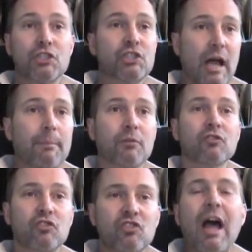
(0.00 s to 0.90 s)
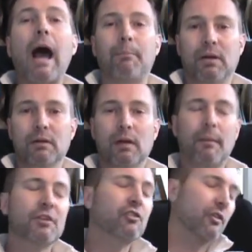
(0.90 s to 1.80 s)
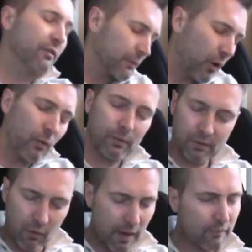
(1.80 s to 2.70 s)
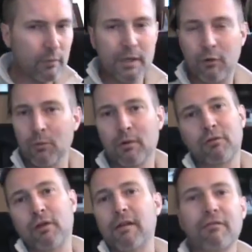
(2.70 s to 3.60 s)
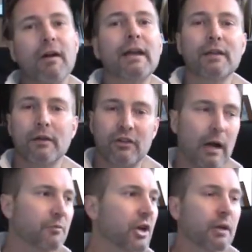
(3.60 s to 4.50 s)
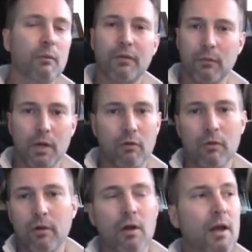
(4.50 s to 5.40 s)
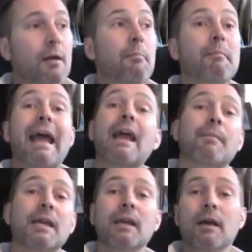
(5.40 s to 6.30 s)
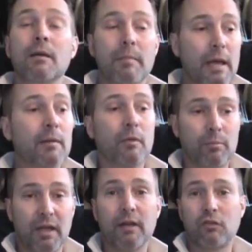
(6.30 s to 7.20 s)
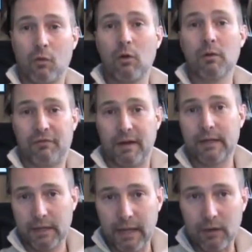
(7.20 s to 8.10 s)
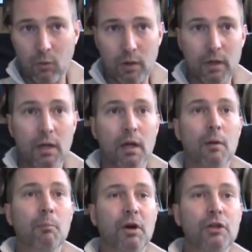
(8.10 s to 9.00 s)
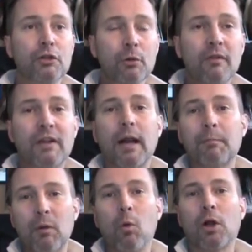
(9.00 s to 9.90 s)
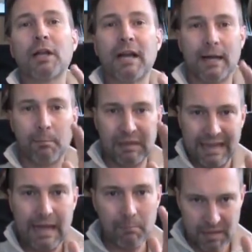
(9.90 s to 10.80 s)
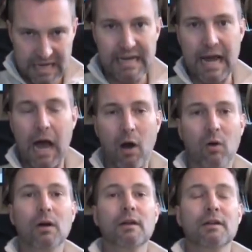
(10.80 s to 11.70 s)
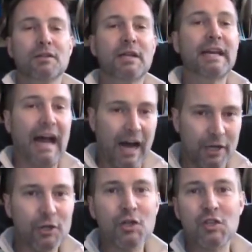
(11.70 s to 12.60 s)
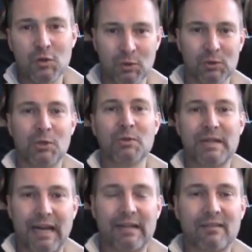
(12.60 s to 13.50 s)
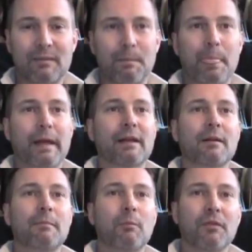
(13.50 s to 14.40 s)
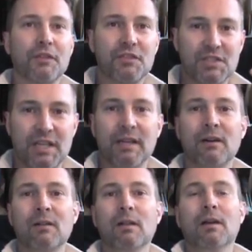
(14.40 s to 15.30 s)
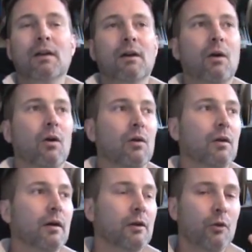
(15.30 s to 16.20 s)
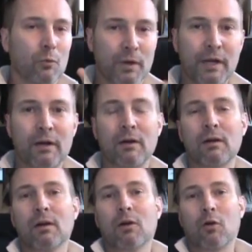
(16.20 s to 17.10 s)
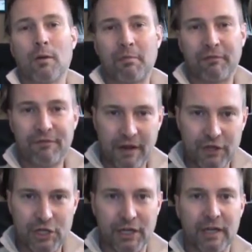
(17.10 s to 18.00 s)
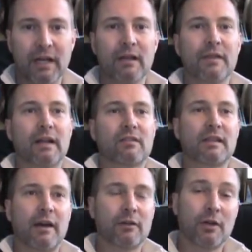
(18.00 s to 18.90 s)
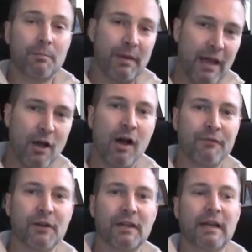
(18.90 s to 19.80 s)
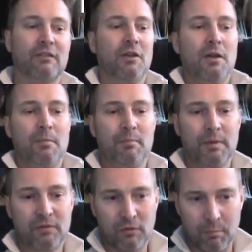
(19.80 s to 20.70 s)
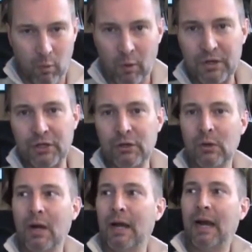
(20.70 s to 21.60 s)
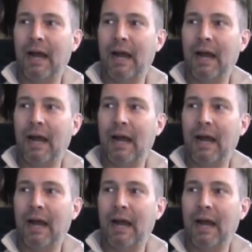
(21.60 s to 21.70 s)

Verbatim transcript: Stop. I mean, sure, go have a recruiter try and find you a job. Check in with your recruiter. Maybe the blind squirrel will find an acorn. But you have got to be working on a plan B now to get out of your student loan debts and come up with a skill or a career or a profession that's not only going to pay off your debts but support you